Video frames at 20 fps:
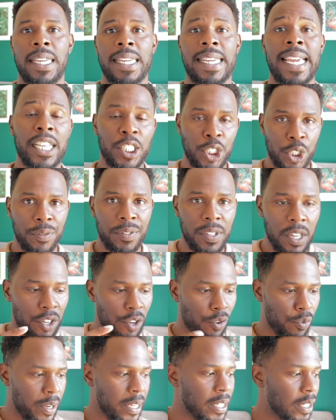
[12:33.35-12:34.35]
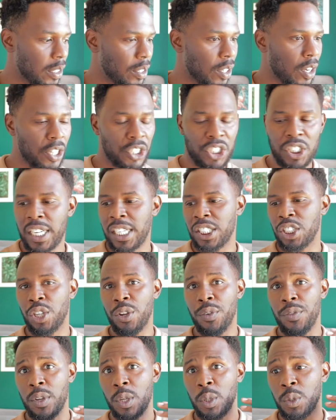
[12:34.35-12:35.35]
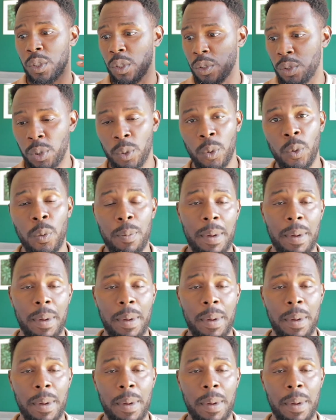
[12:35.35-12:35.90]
Yes, you've done your research. Yes, you've used a tool.